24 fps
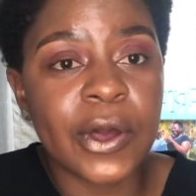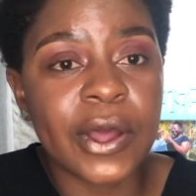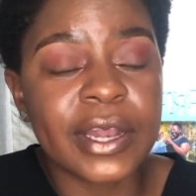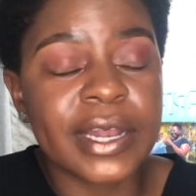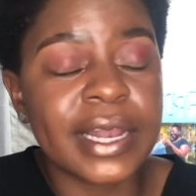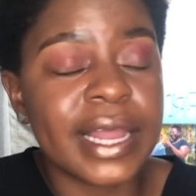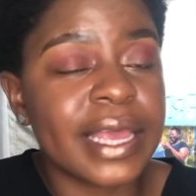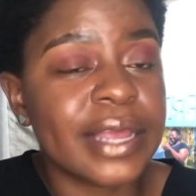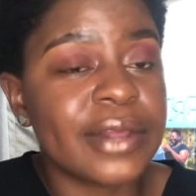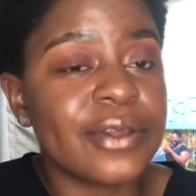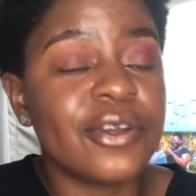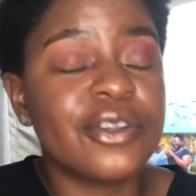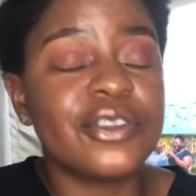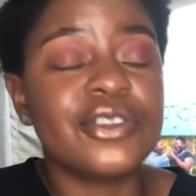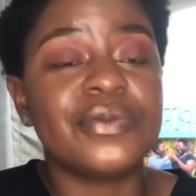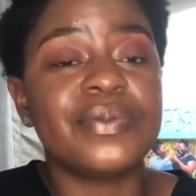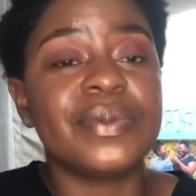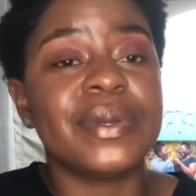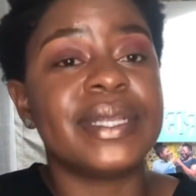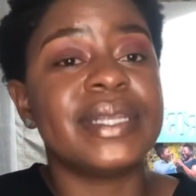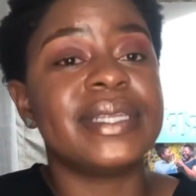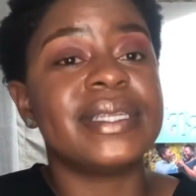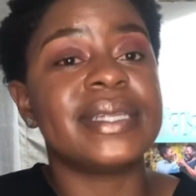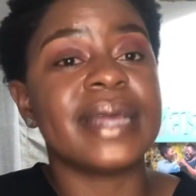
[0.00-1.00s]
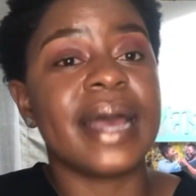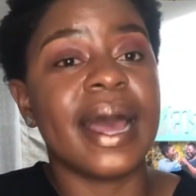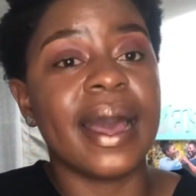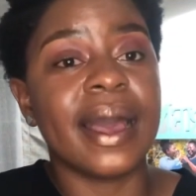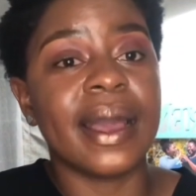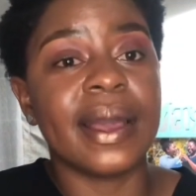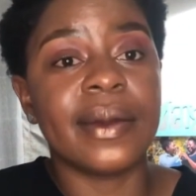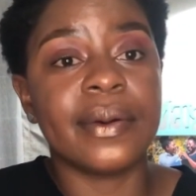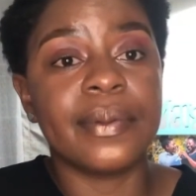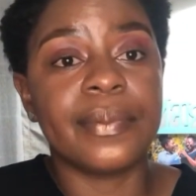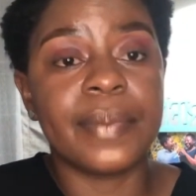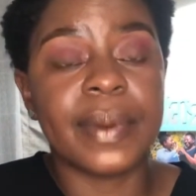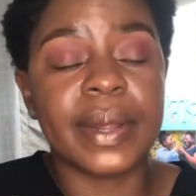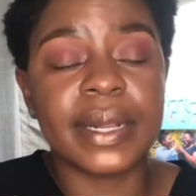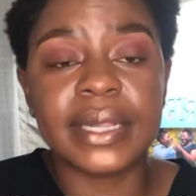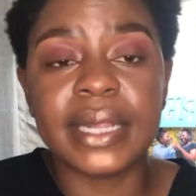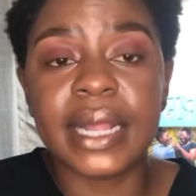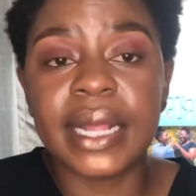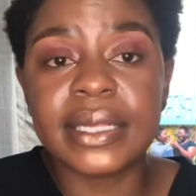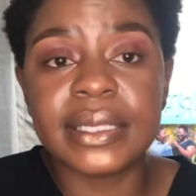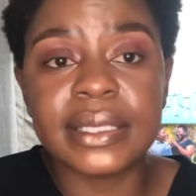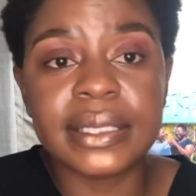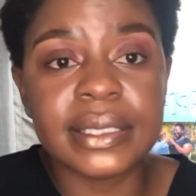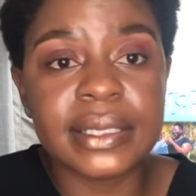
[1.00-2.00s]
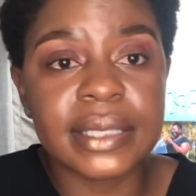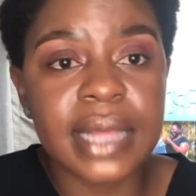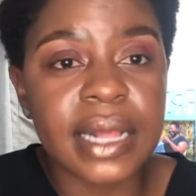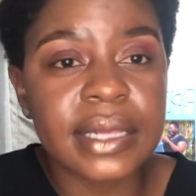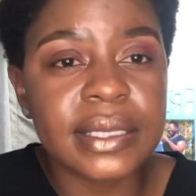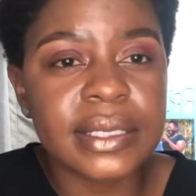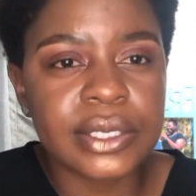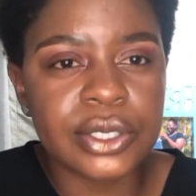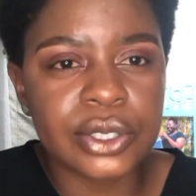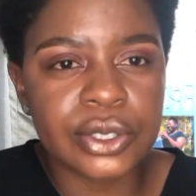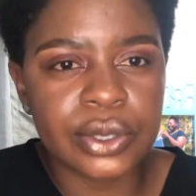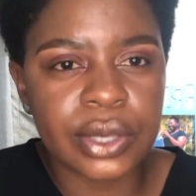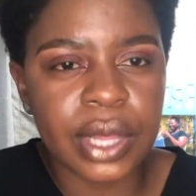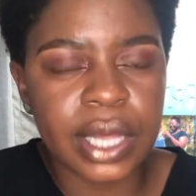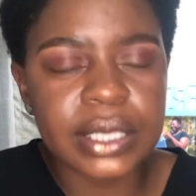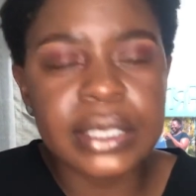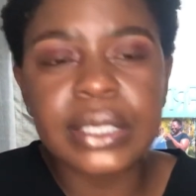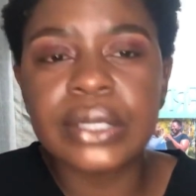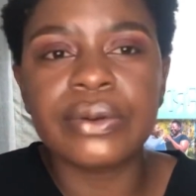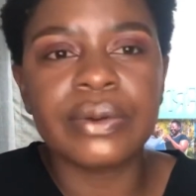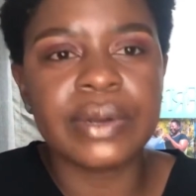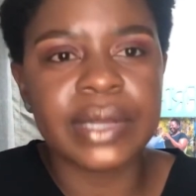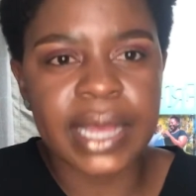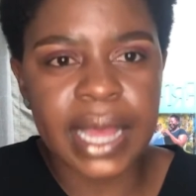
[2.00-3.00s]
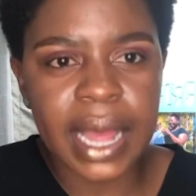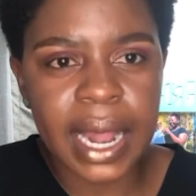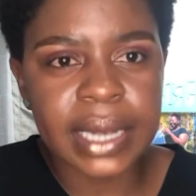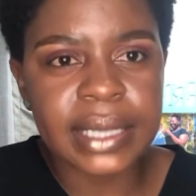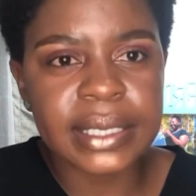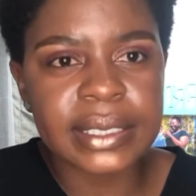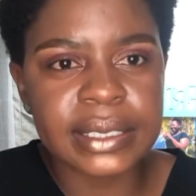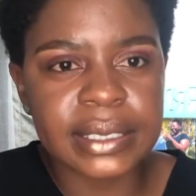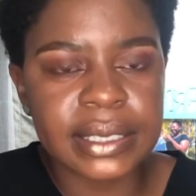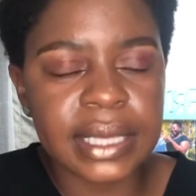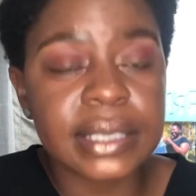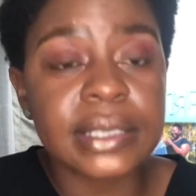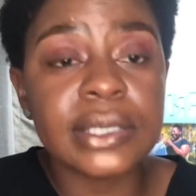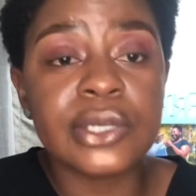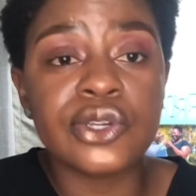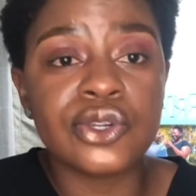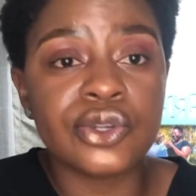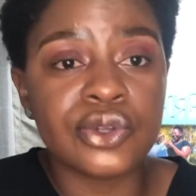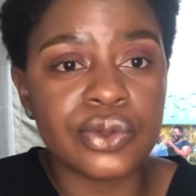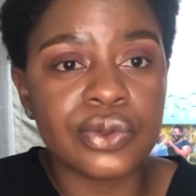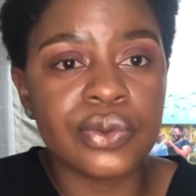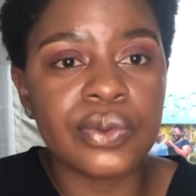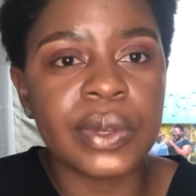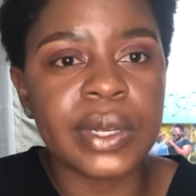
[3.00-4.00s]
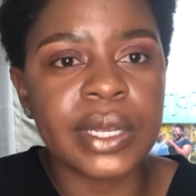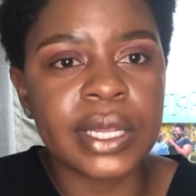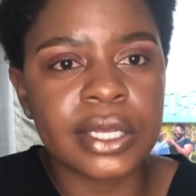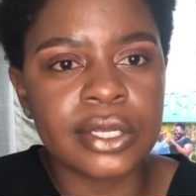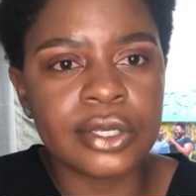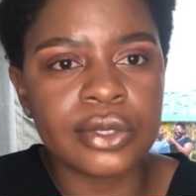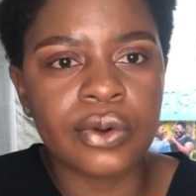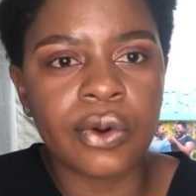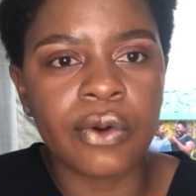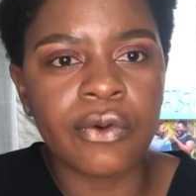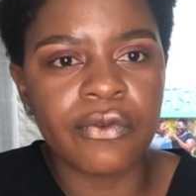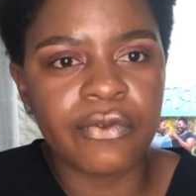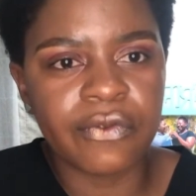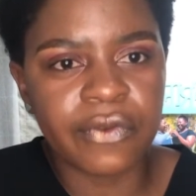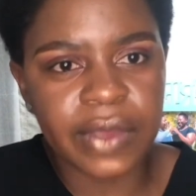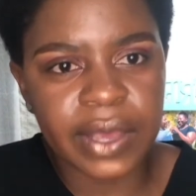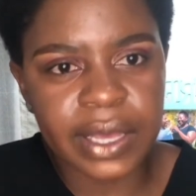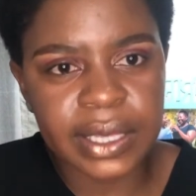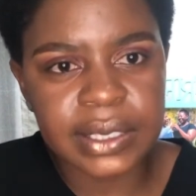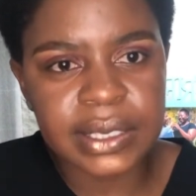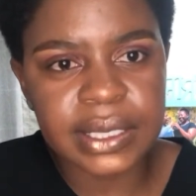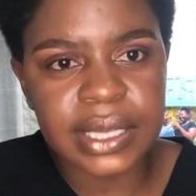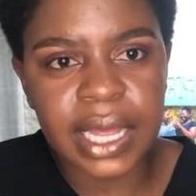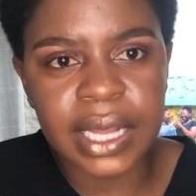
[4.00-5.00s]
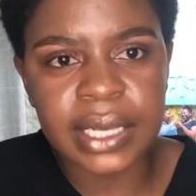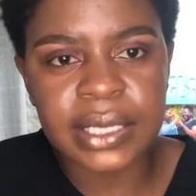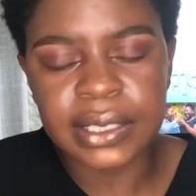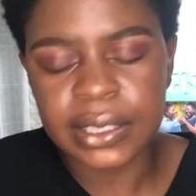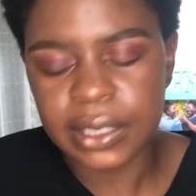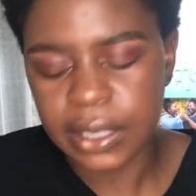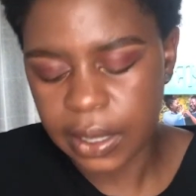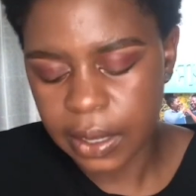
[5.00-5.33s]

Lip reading: Like, not to be dark, but that's a reality. That's a truth we need to all face, that